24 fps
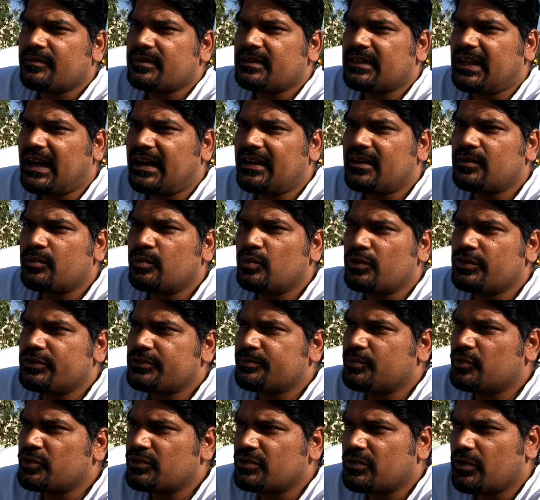That will
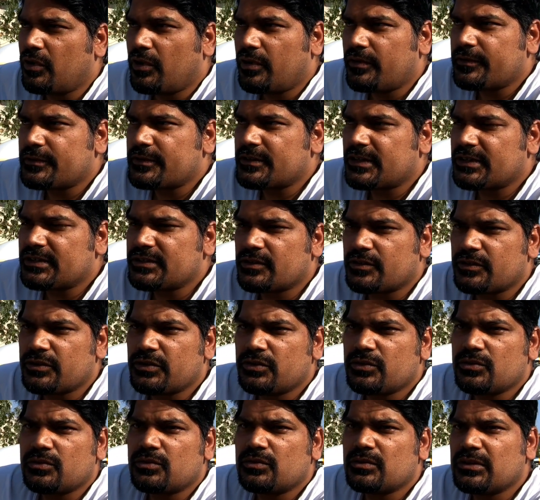put a lot of stress on
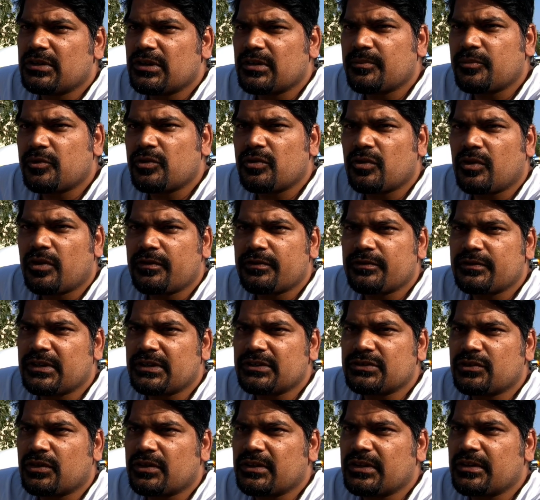you. It will put a lot of
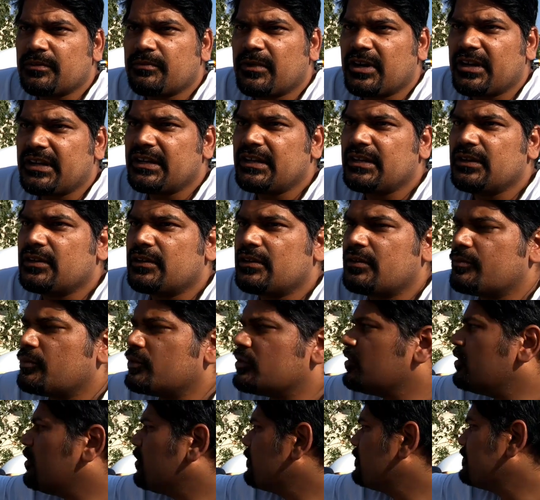stress on the money. It will
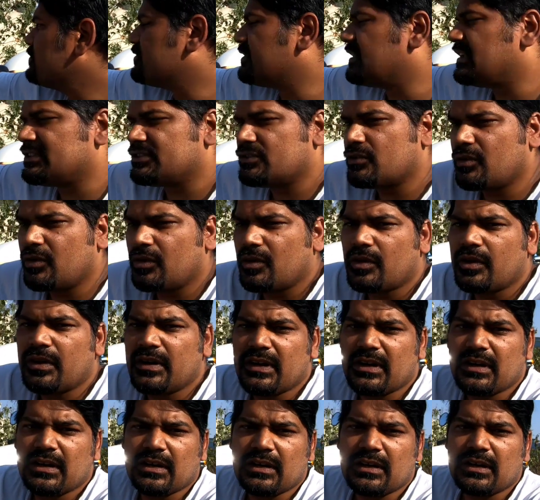put a lot of stress
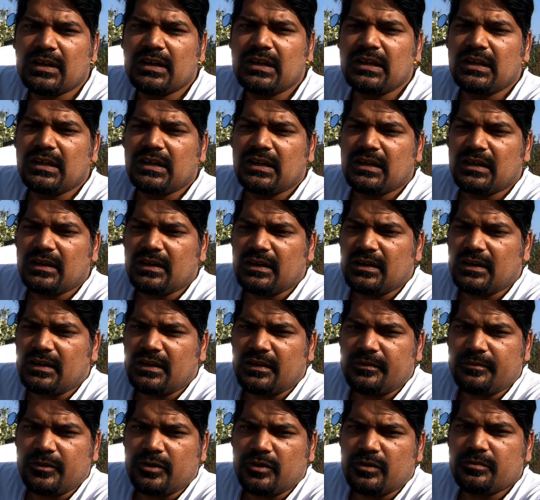on
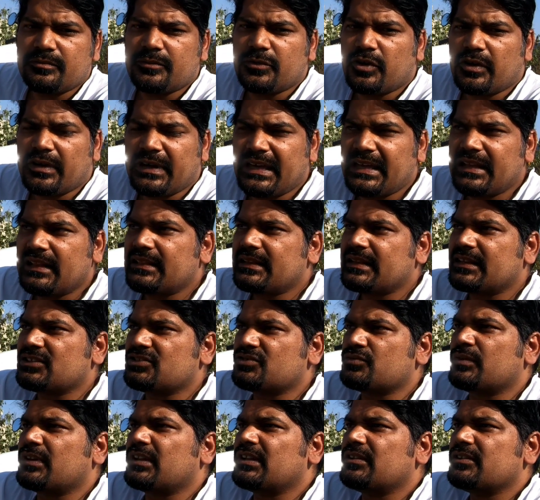your health
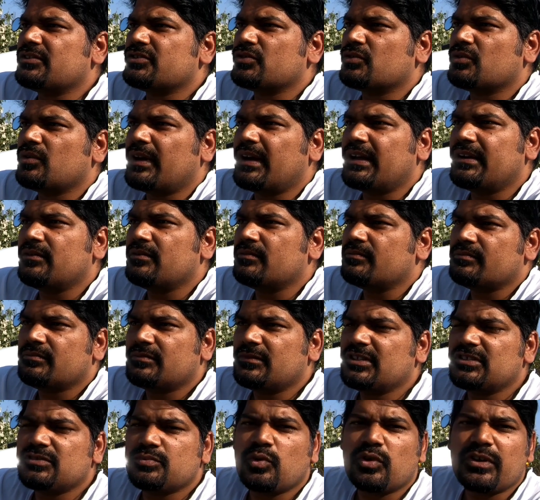as well. So, and
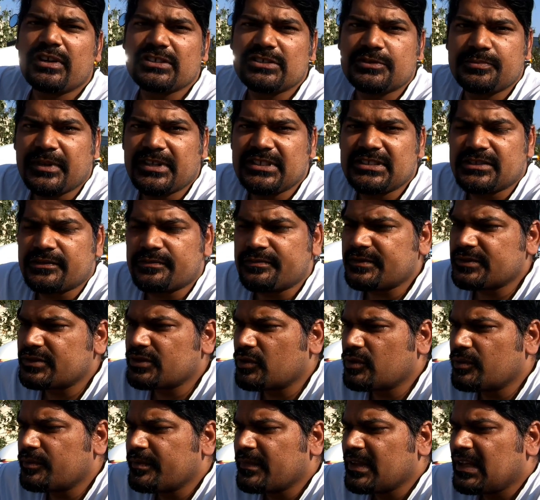it's more expensive.
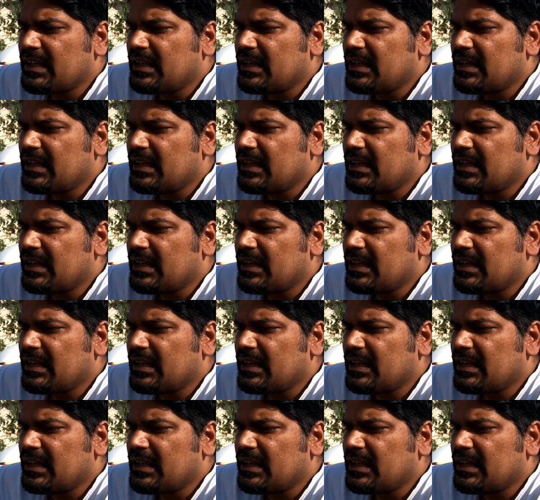So